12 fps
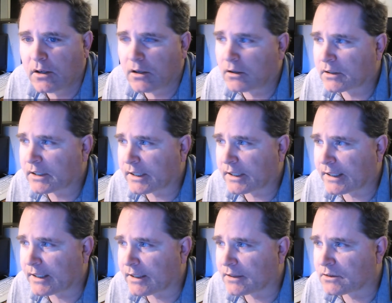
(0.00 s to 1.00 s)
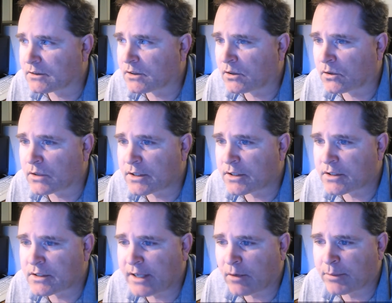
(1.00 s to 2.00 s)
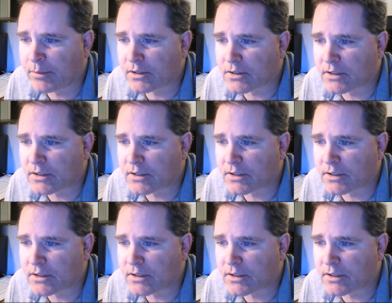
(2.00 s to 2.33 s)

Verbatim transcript: Okay. So this has now been